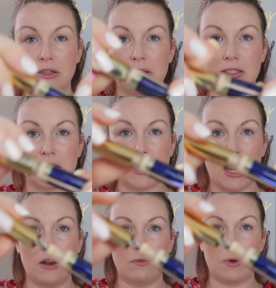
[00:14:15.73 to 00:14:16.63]
So this is
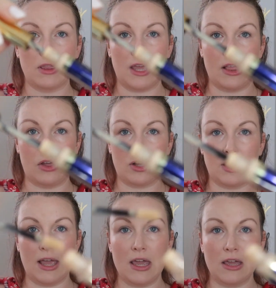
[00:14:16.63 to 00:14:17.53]
kind of what they look
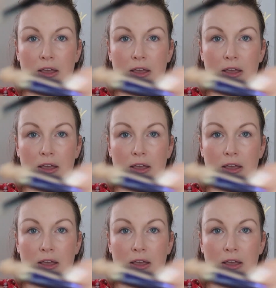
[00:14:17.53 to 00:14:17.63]
like.